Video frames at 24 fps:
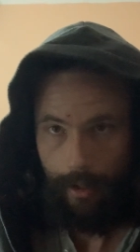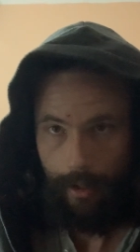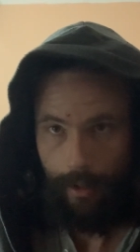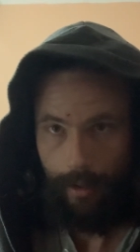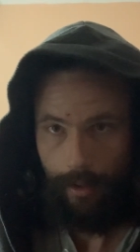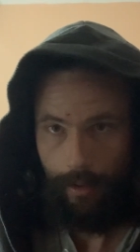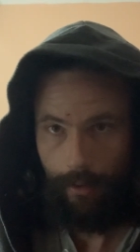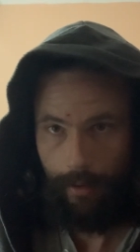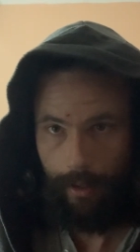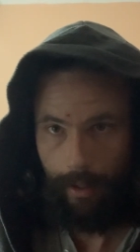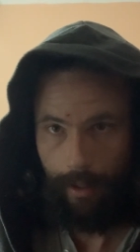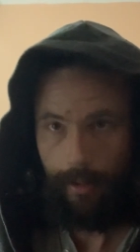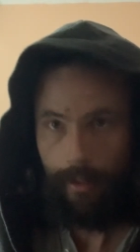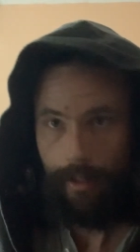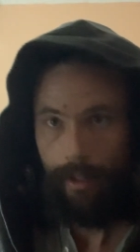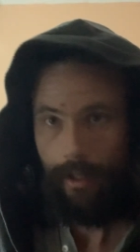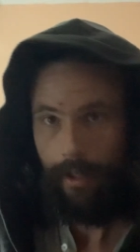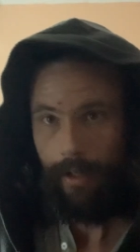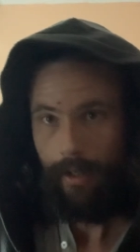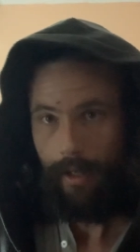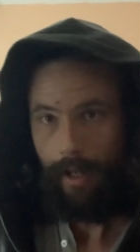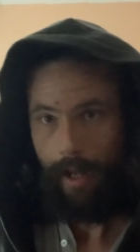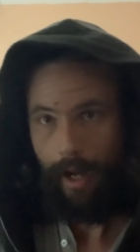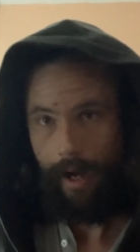Okay,
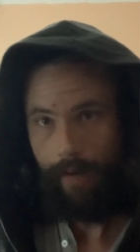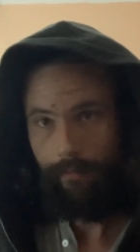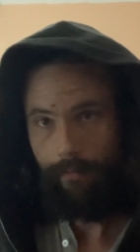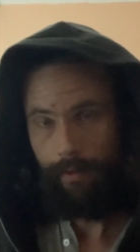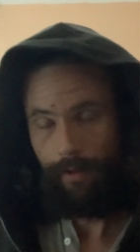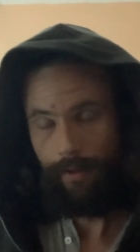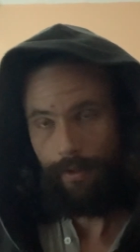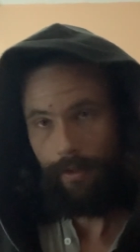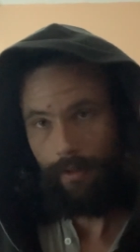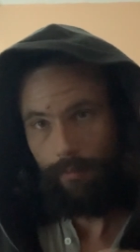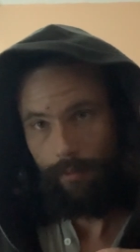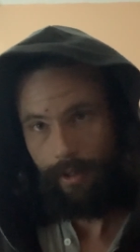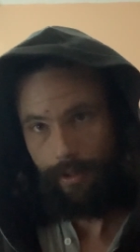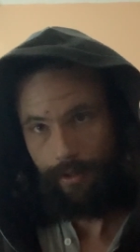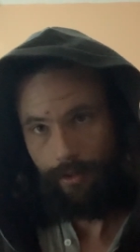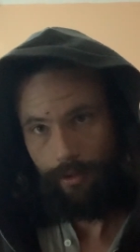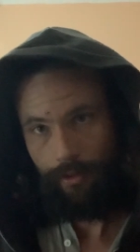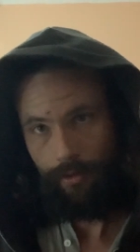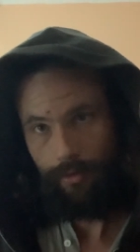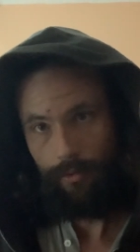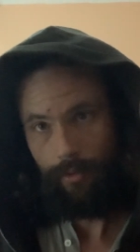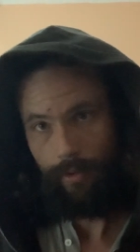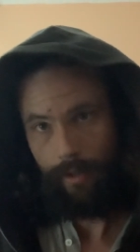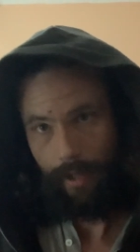everything we
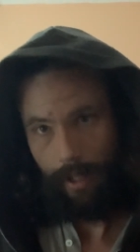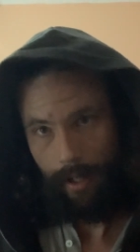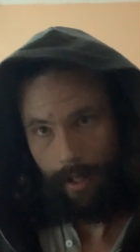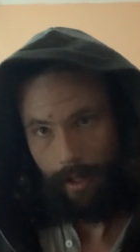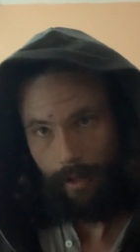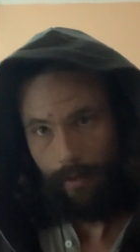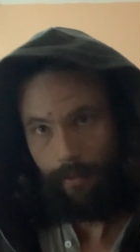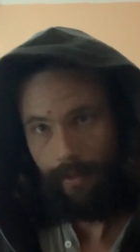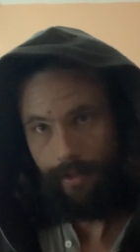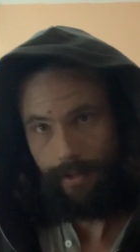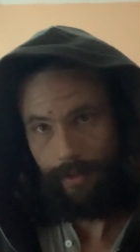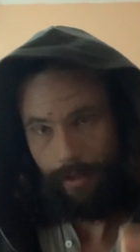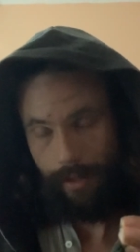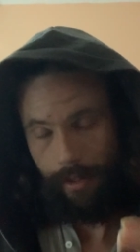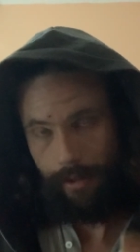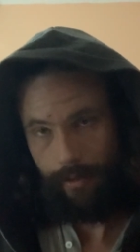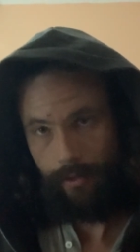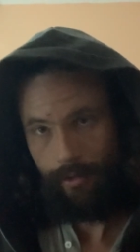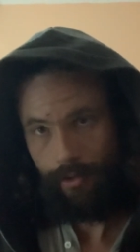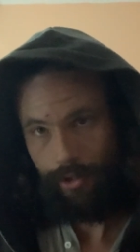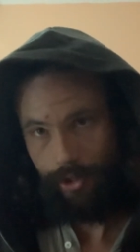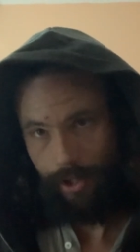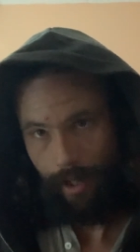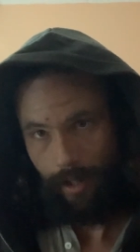do carries an
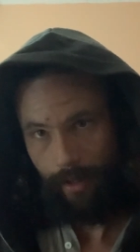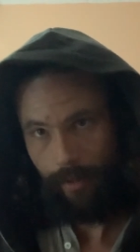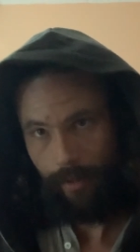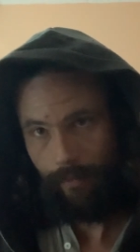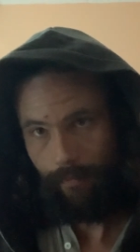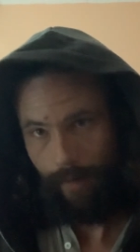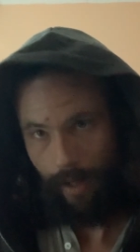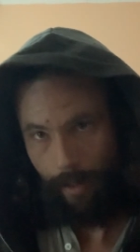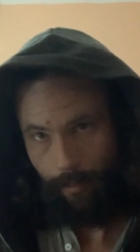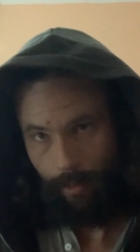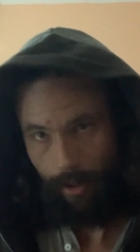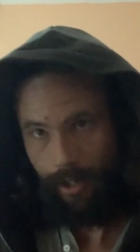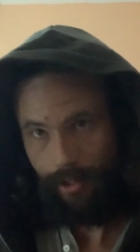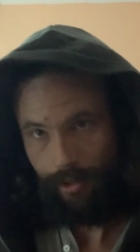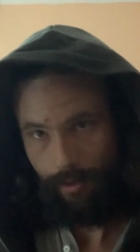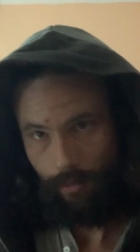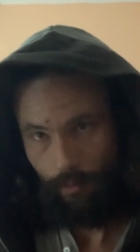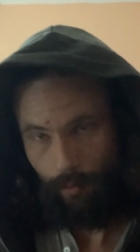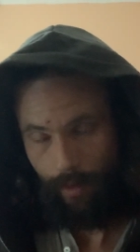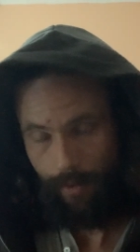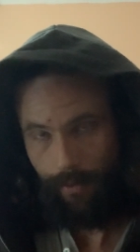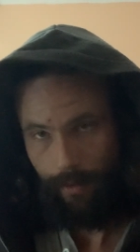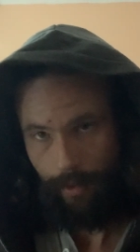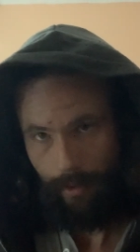energetic vibration
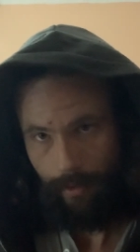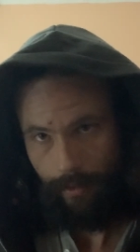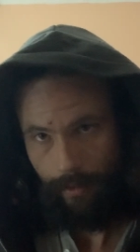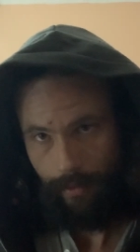with it.